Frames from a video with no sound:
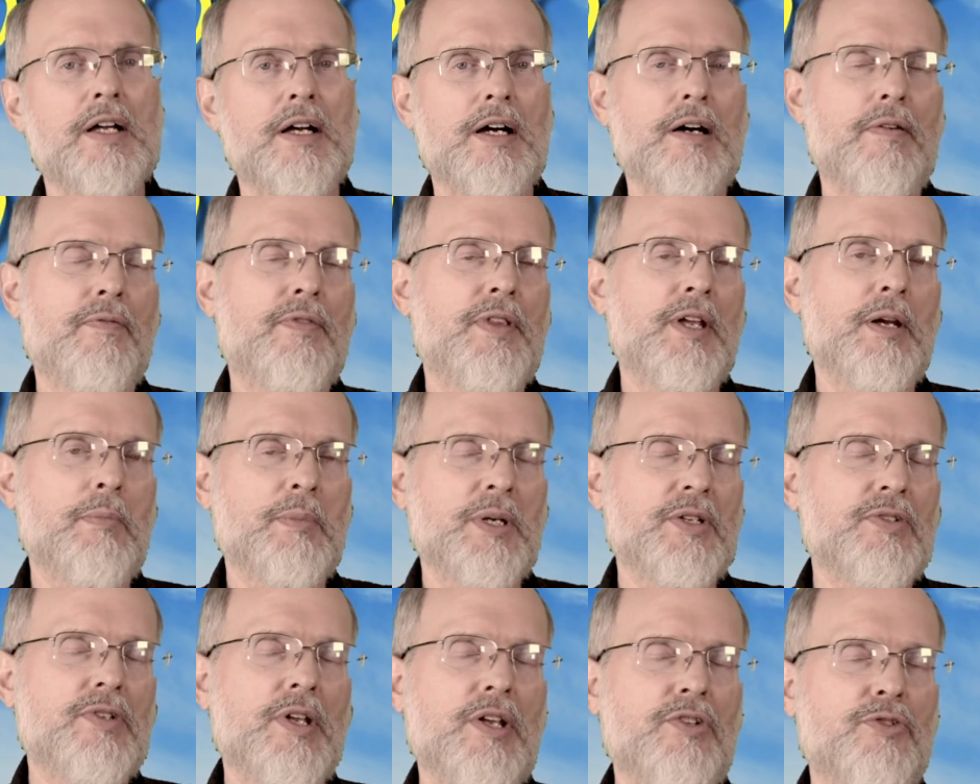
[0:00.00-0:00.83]
of
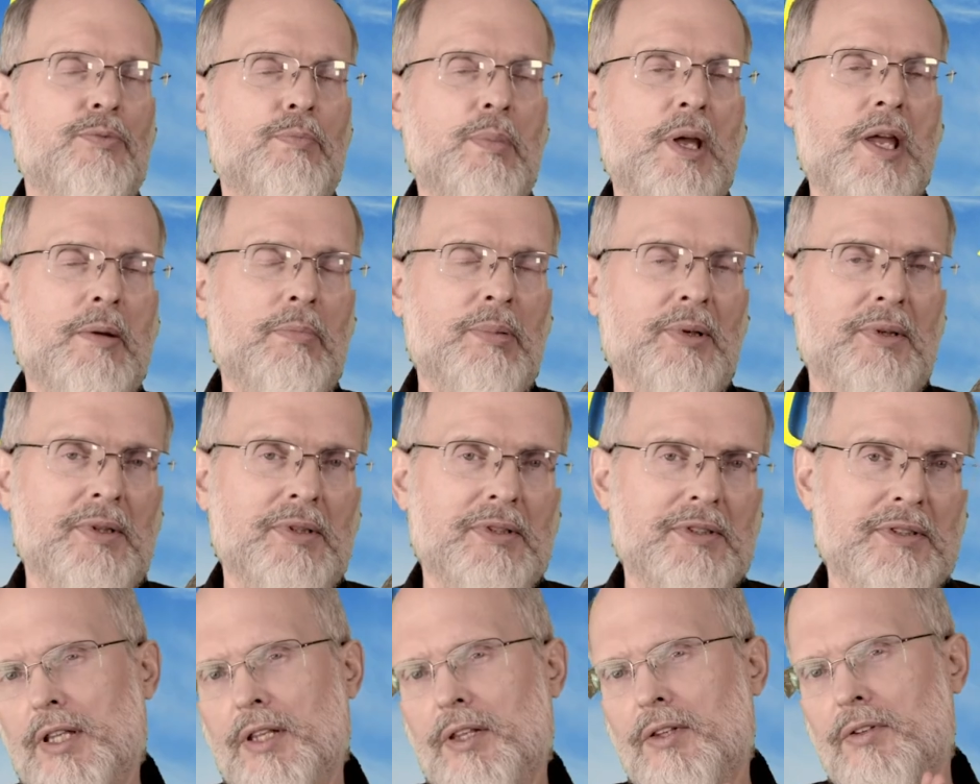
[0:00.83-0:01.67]
them as his
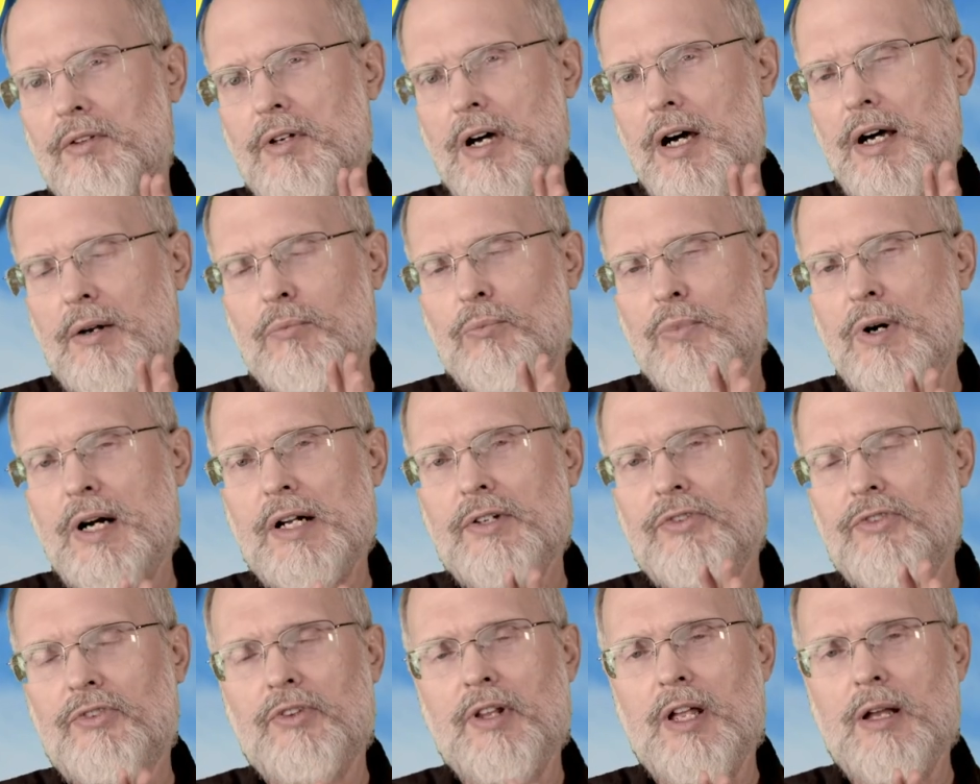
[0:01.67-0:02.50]
people. God
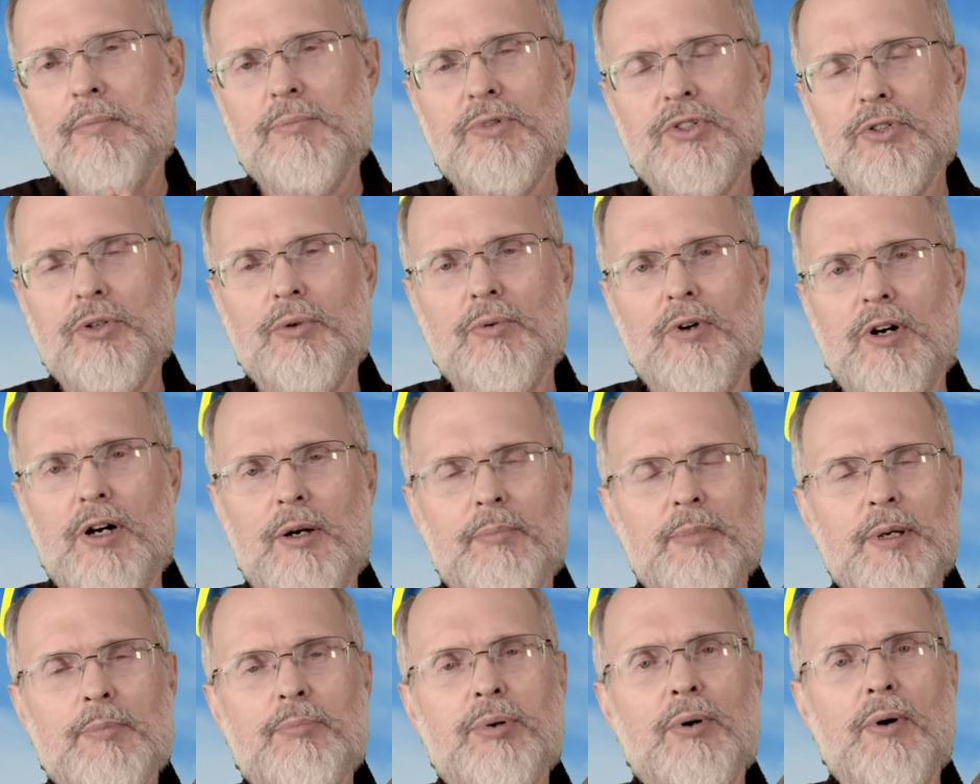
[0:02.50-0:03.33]
wants them to
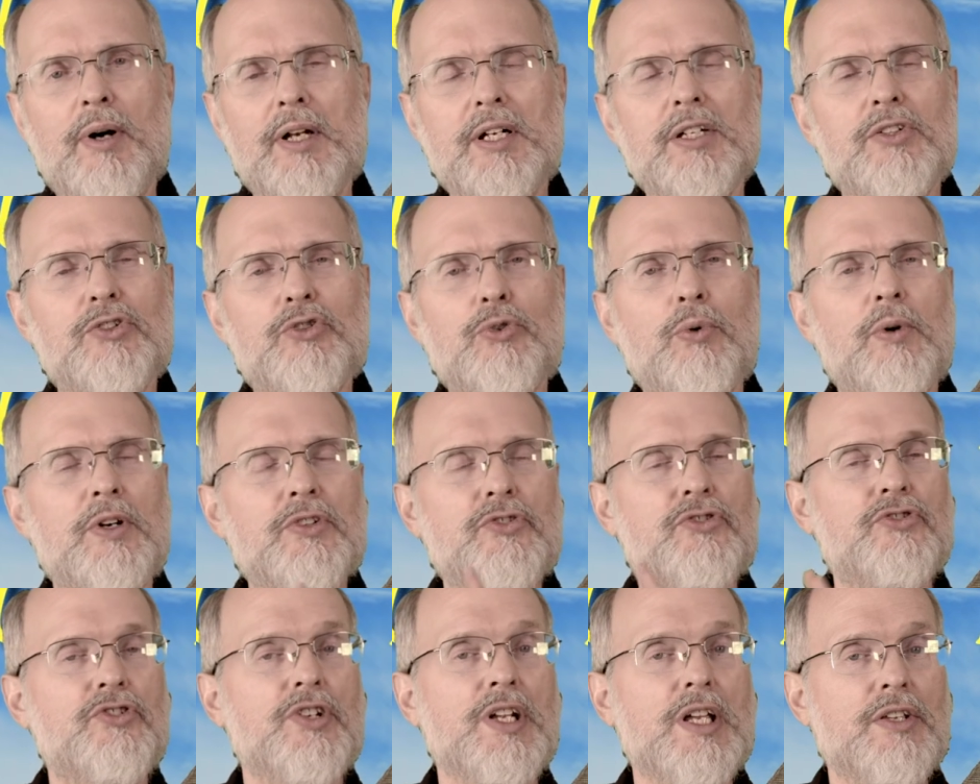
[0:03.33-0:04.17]
all be pointed
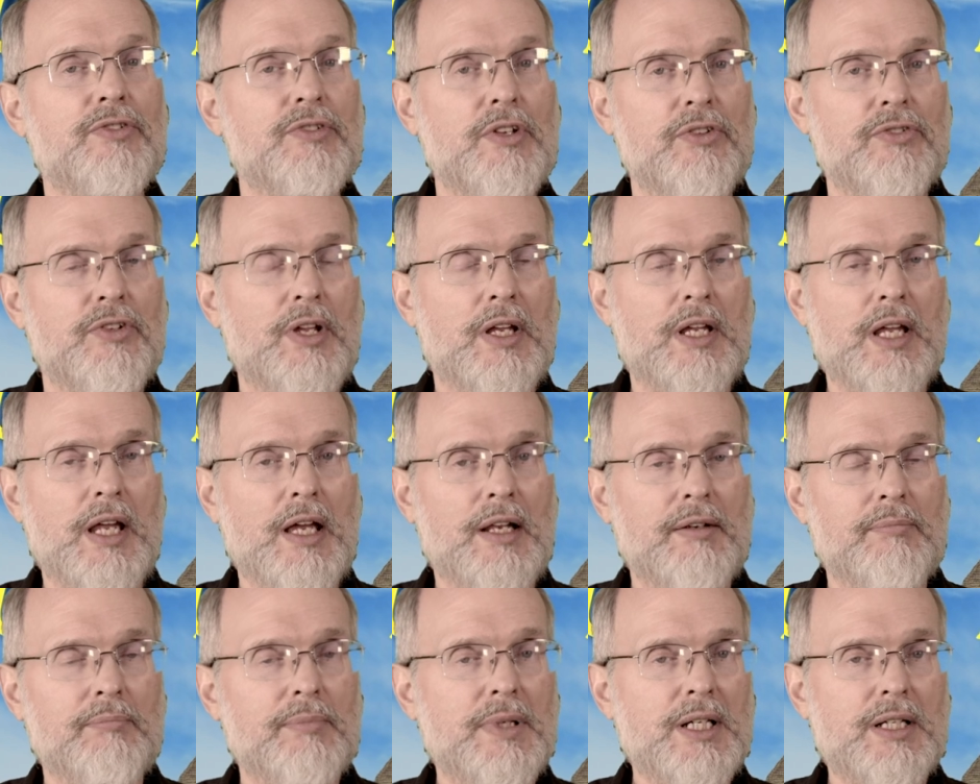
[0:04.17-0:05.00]
towards Jesus
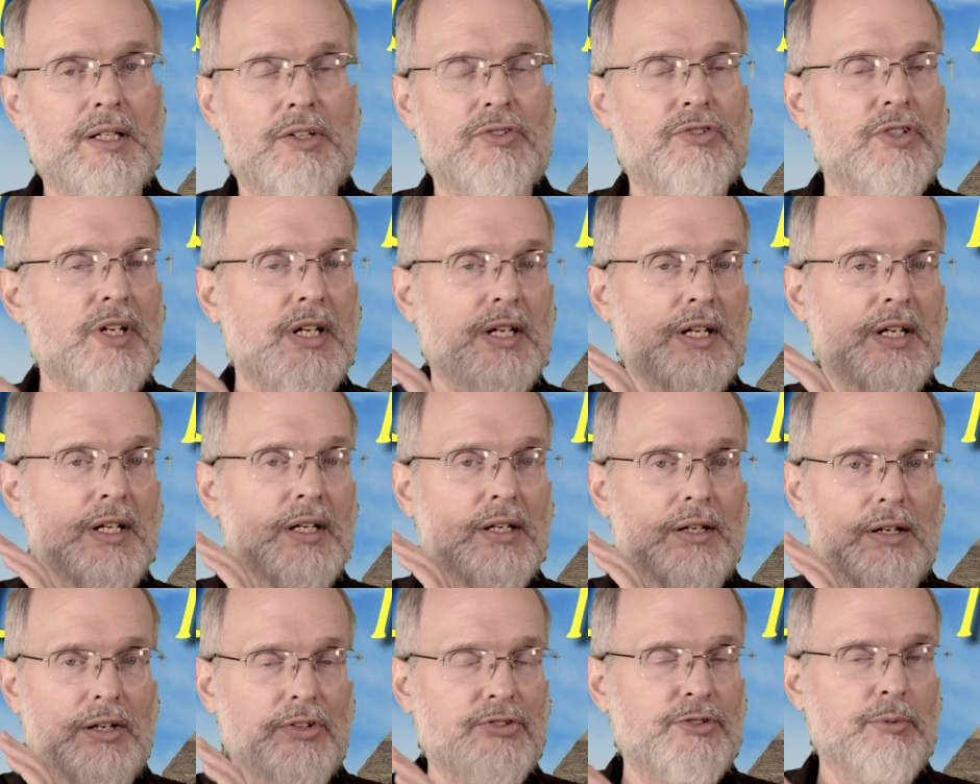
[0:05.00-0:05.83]
again, because
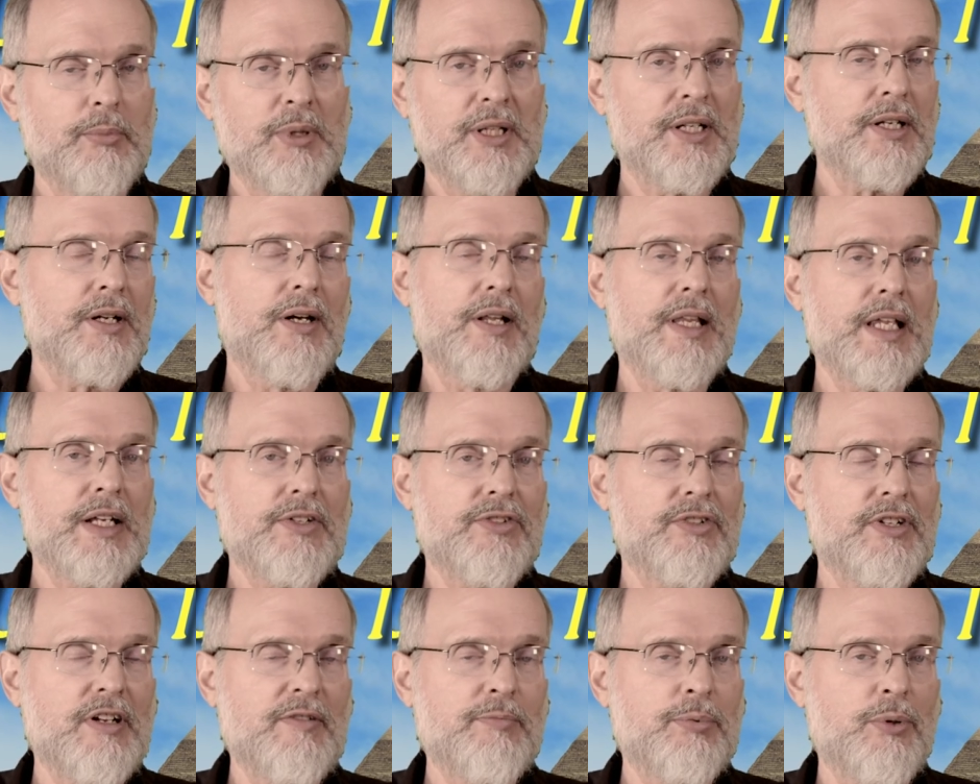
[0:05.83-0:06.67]
ultimately all
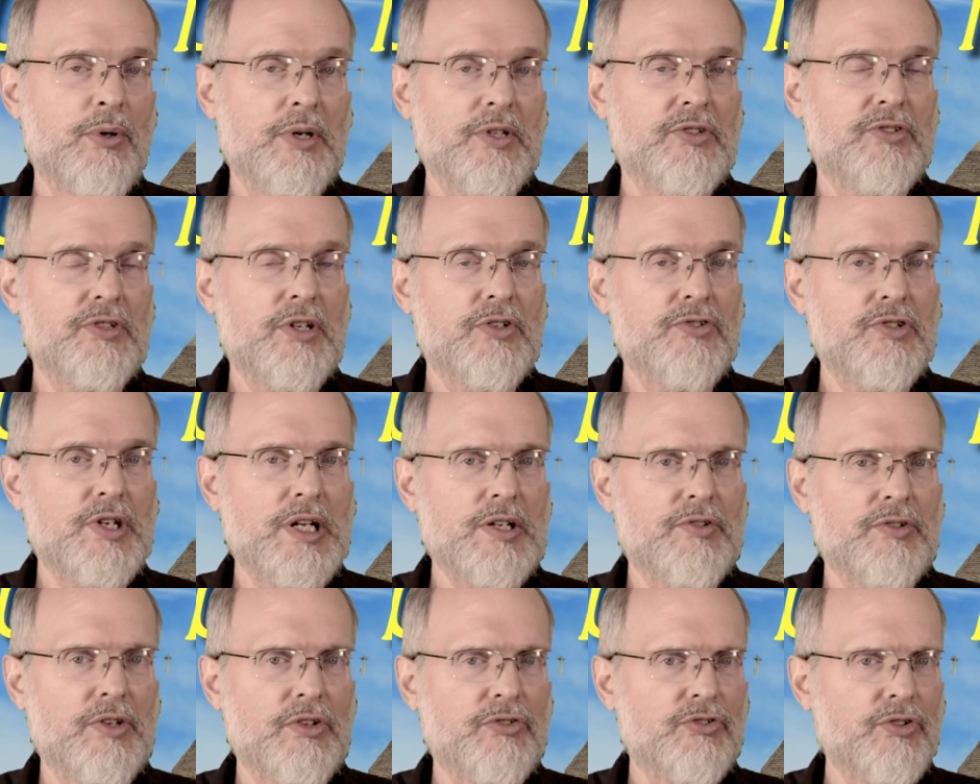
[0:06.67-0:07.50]
that stuff points to
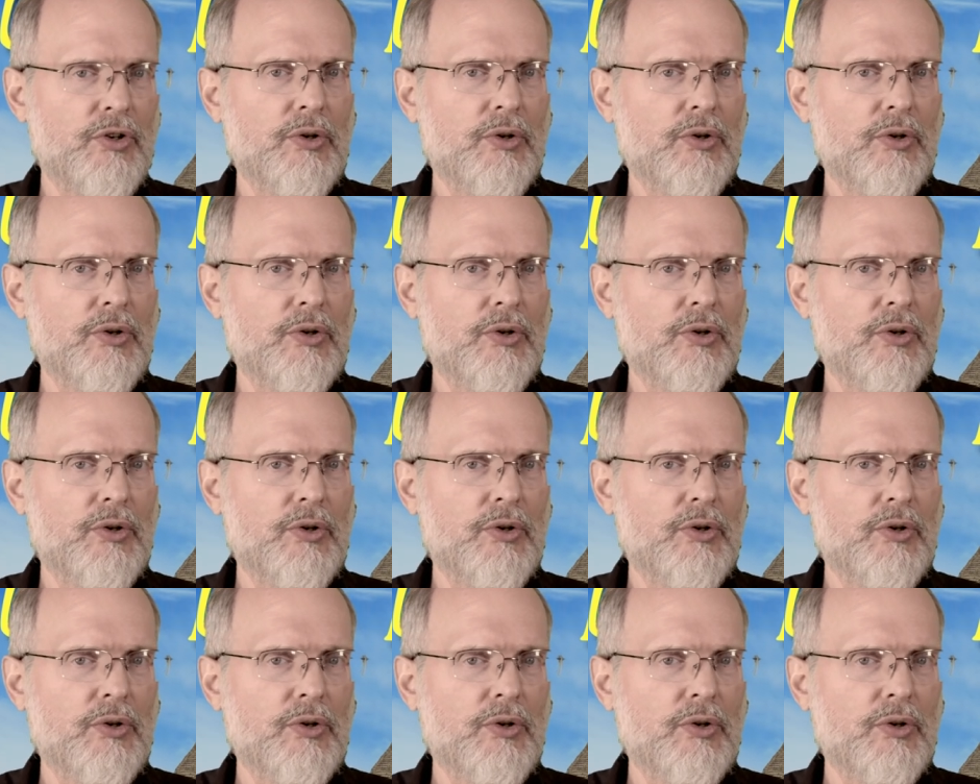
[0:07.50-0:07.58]
Jesus.